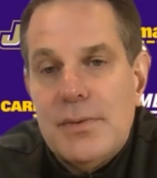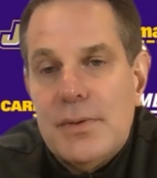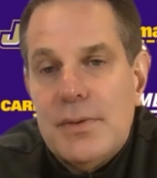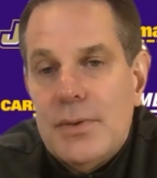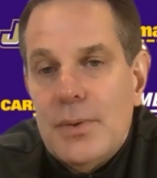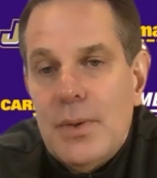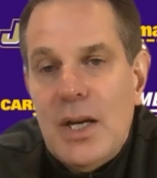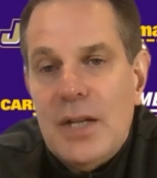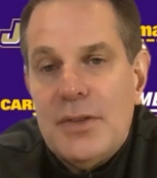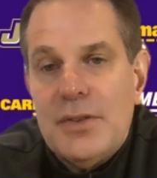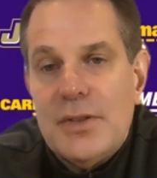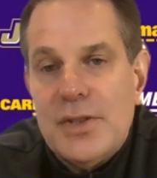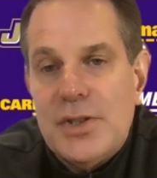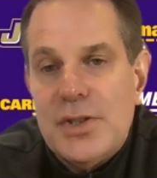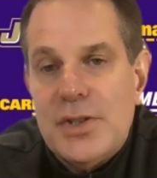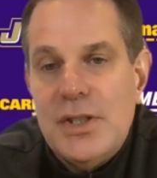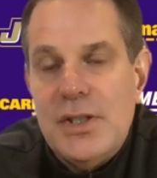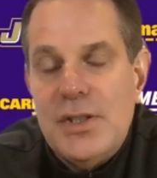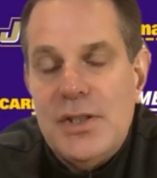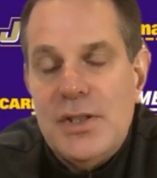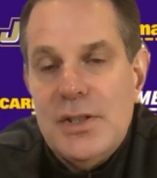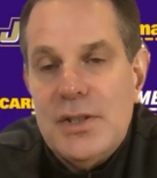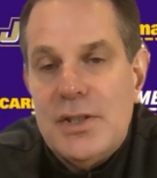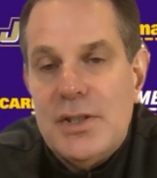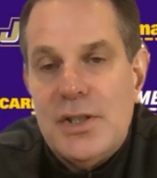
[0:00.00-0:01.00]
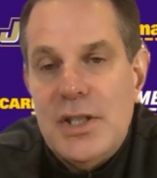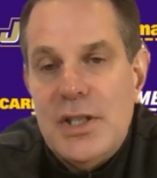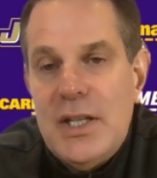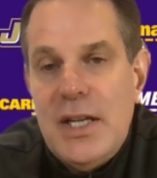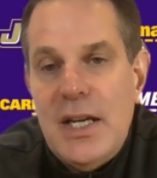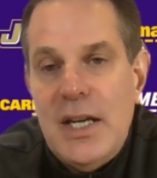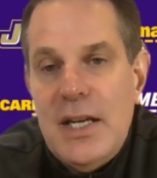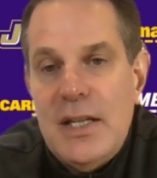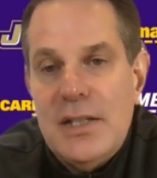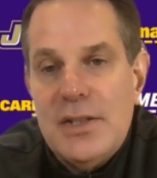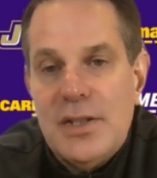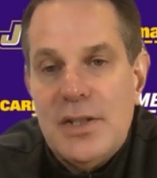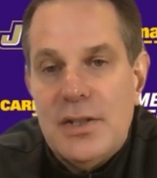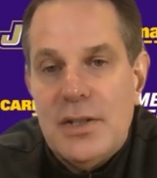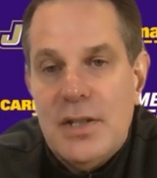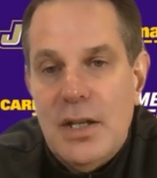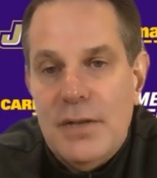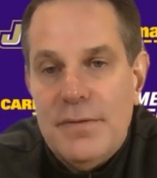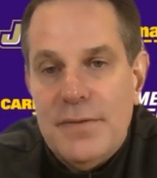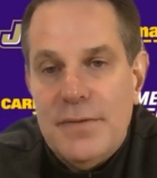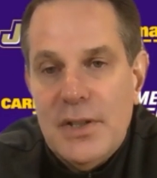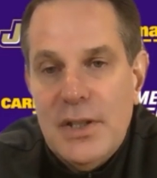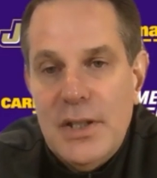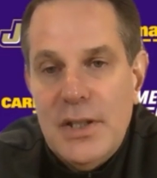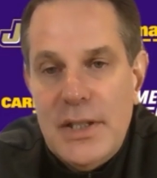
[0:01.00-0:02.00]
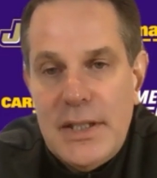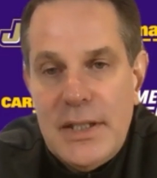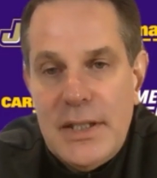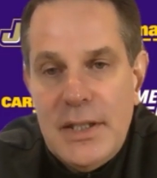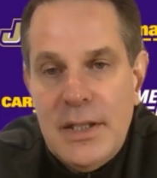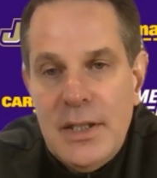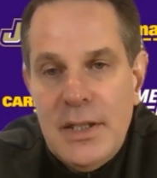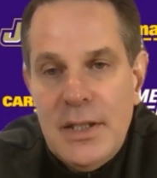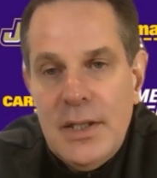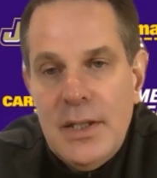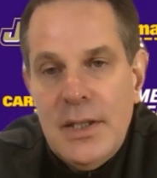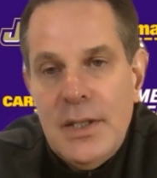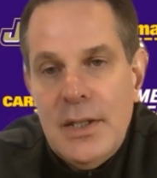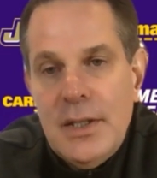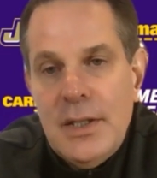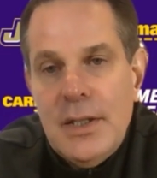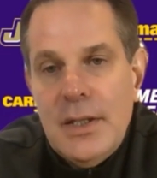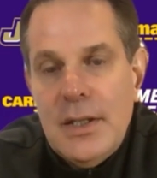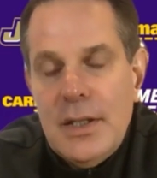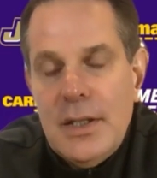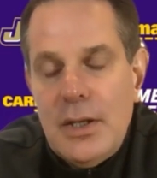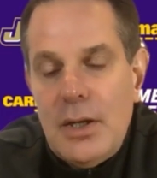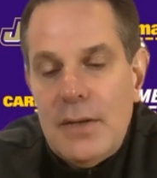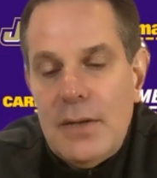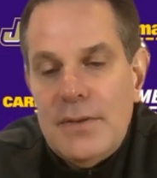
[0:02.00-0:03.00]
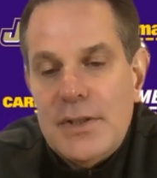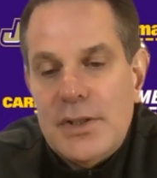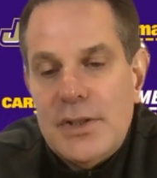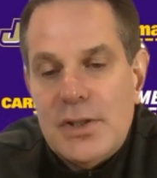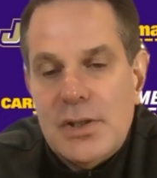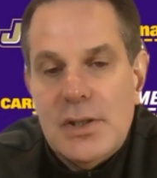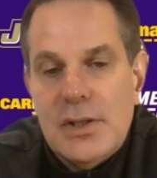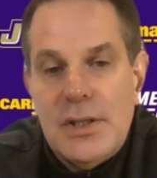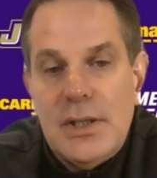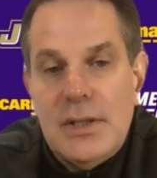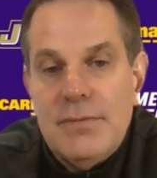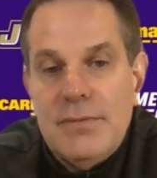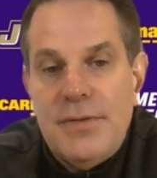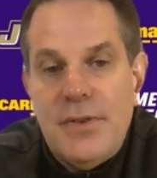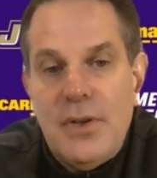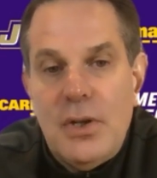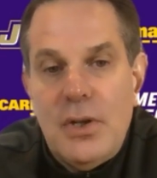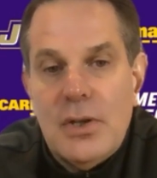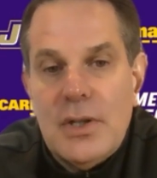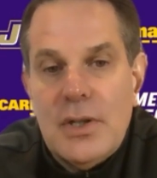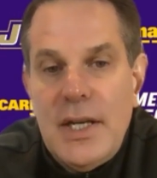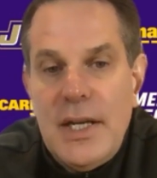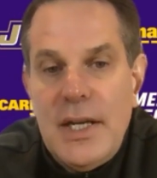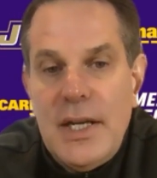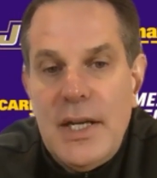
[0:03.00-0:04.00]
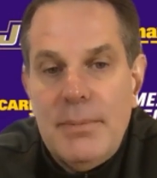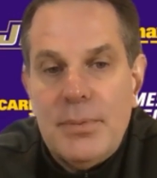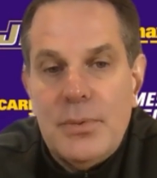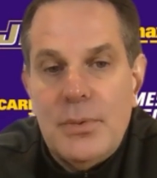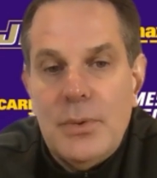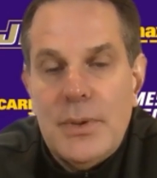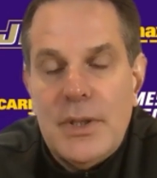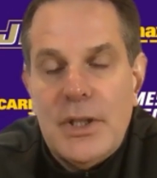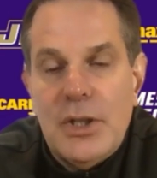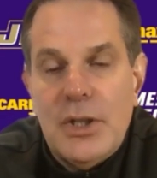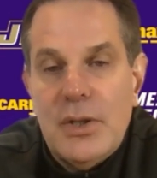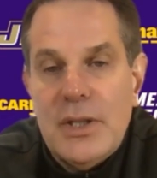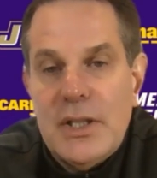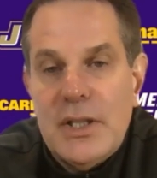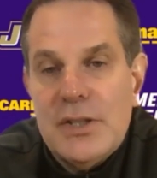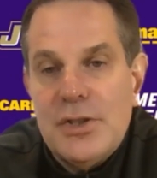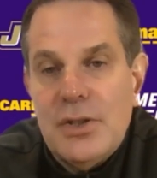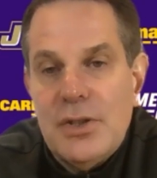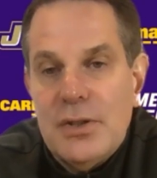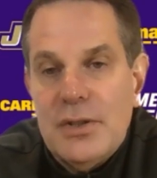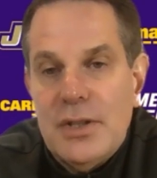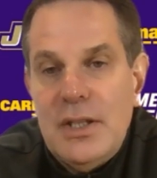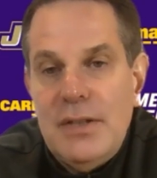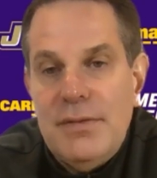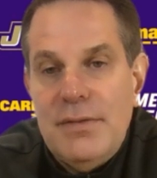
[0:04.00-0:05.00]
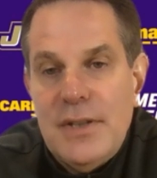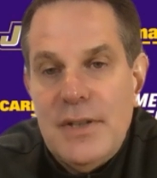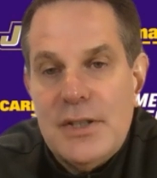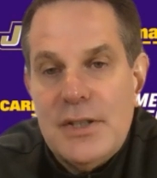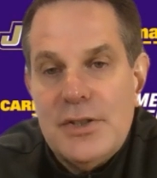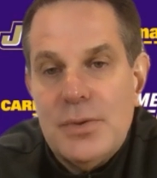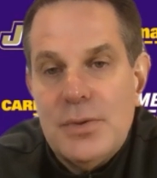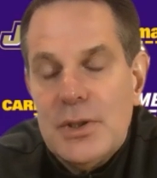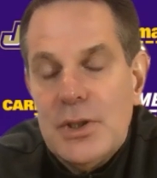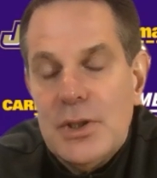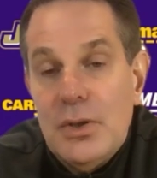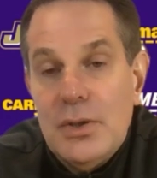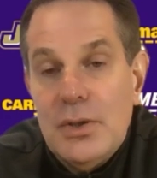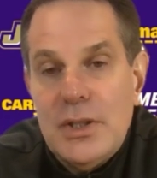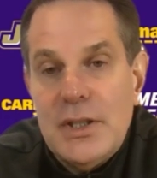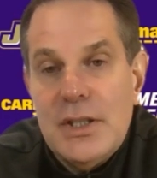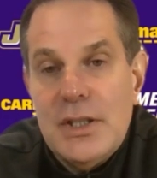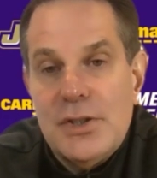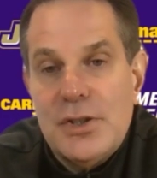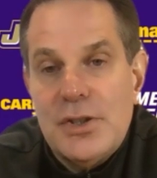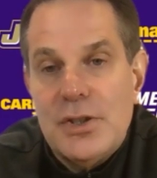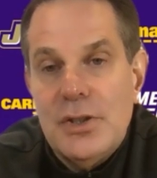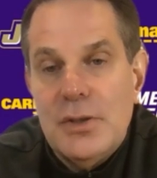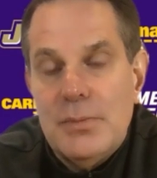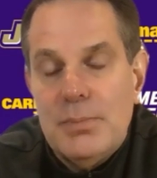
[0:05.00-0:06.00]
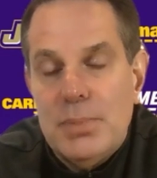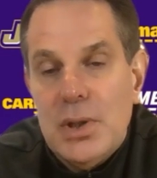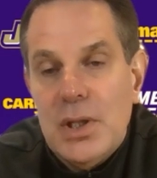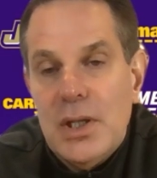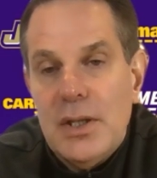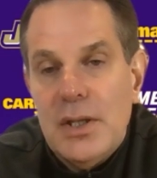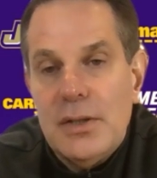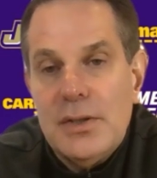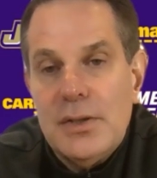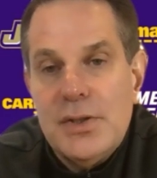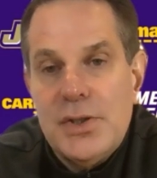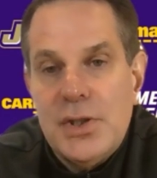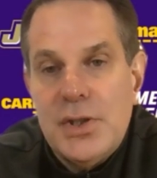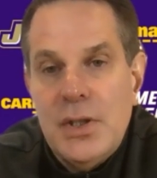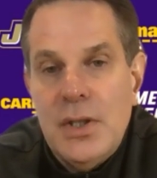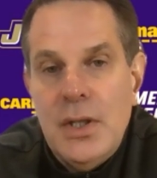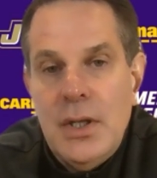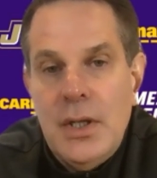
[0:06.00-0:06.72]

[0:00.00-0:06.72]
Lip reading: throughout the season. The CAA is a tough league. Obviously, in fall camp, when we go against our defense, we're going against good players.